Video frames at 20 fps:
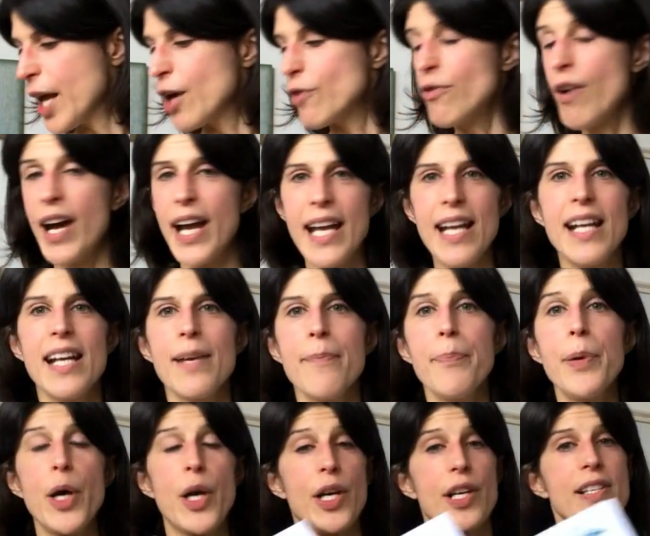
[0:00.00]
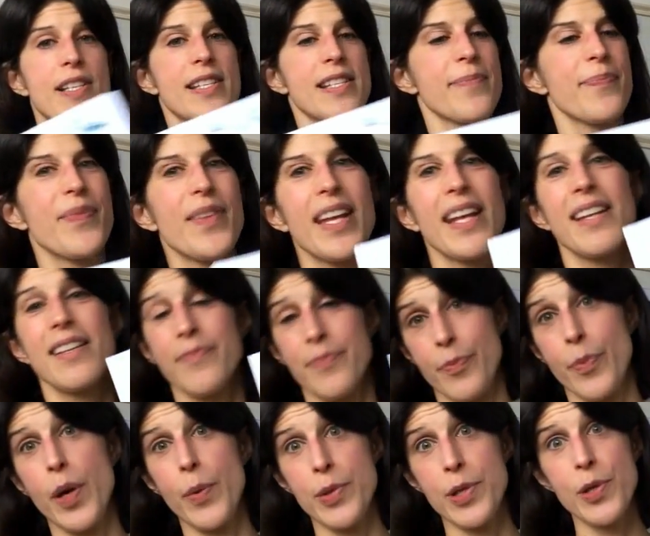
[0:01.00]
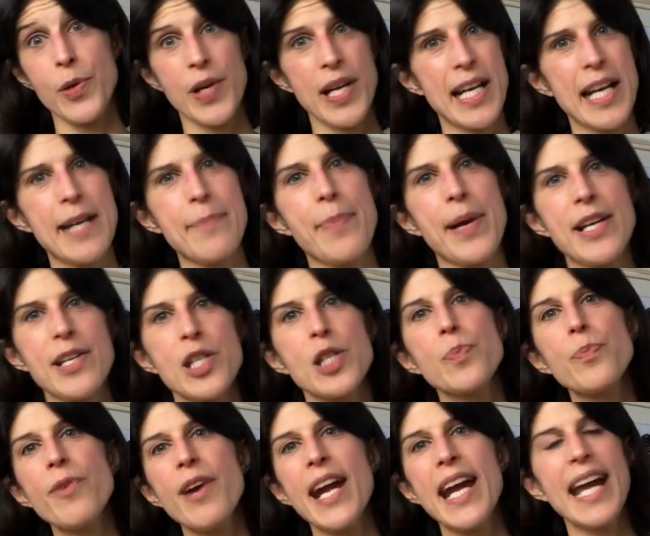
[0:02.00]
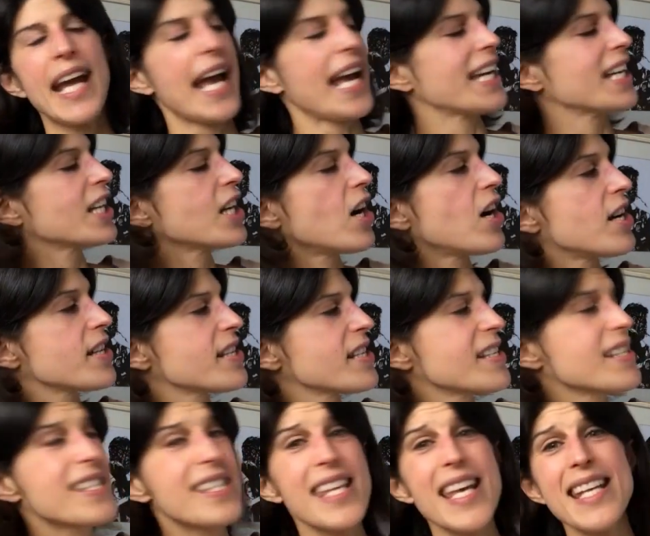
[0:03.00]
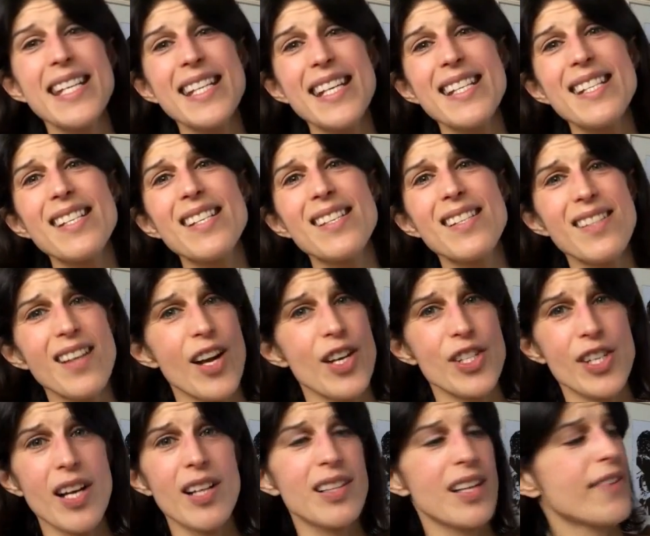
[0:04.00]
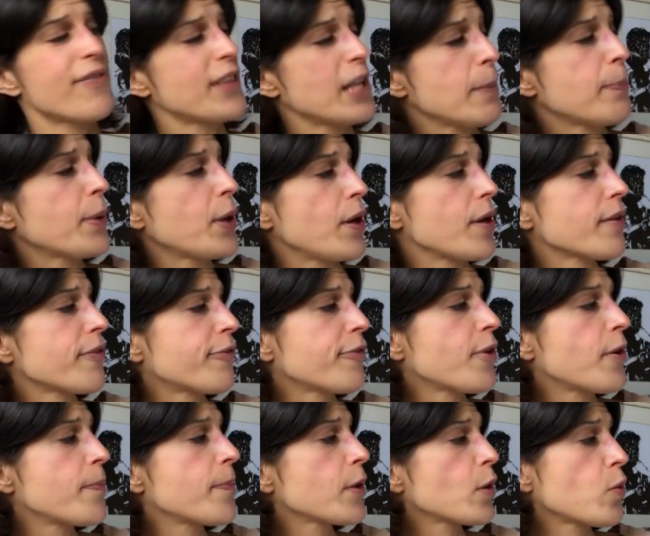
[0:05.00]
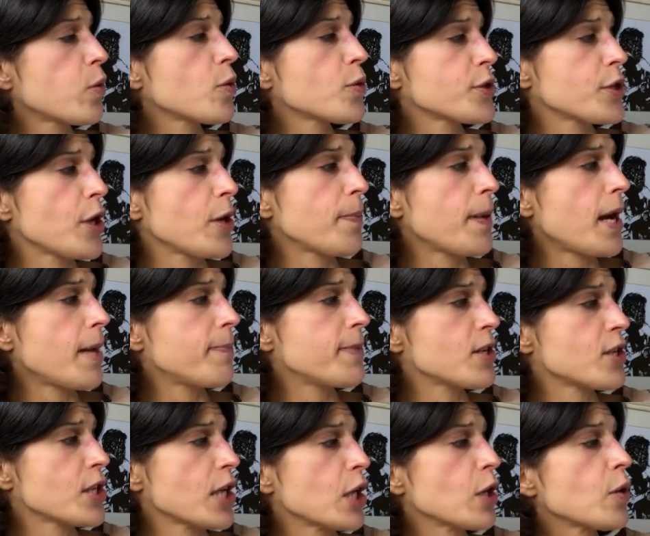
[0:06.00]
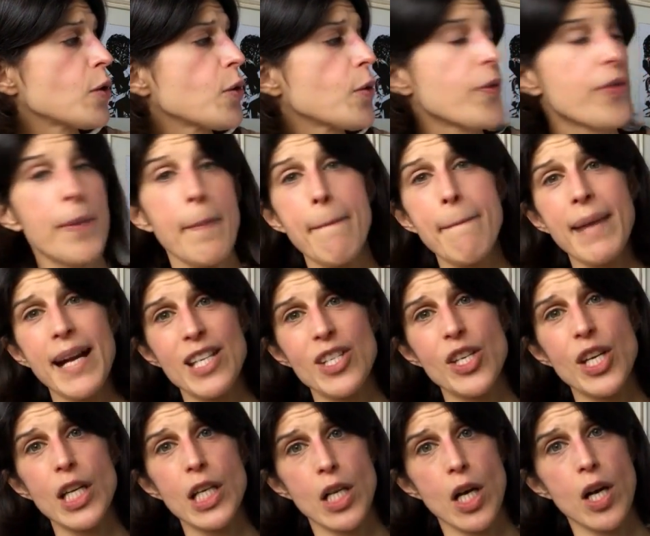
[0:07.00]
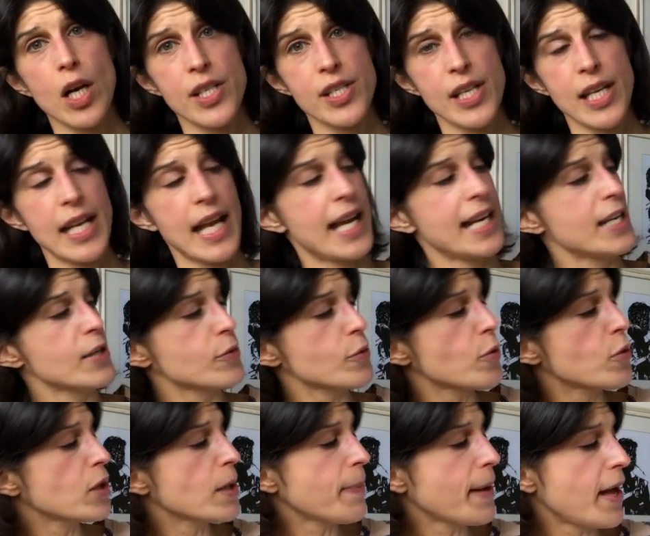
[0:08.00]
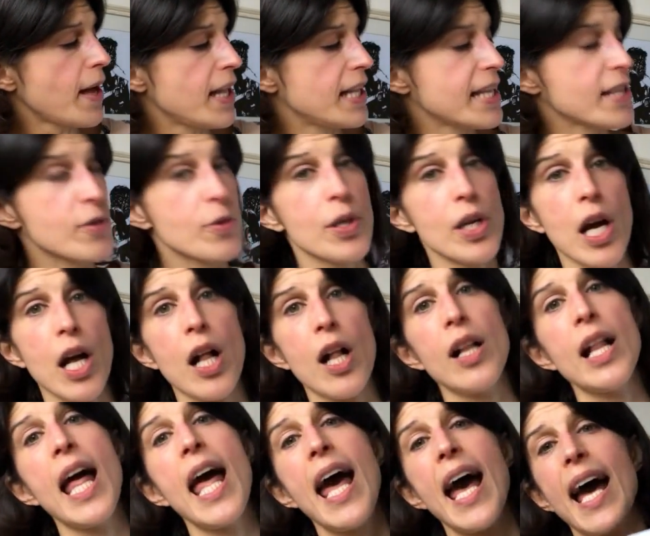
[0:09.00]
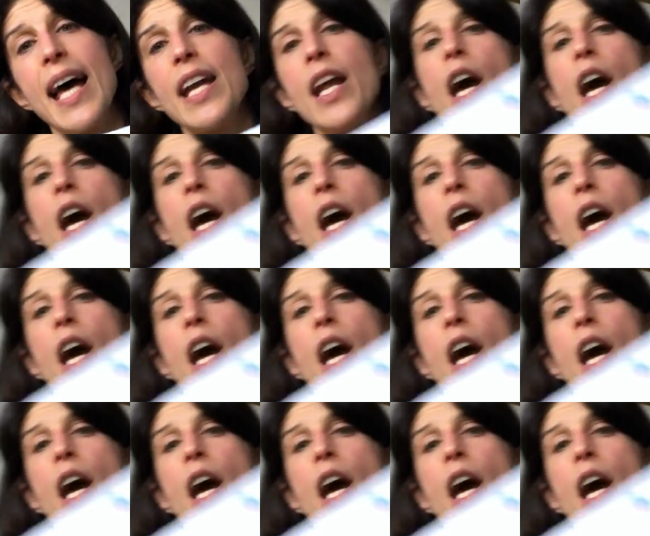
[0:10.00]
Right, books. While we're talking about spring and gardens, this is such a lovely book from Quarto Publishing called The Magic Garden, and it's all about a little girl and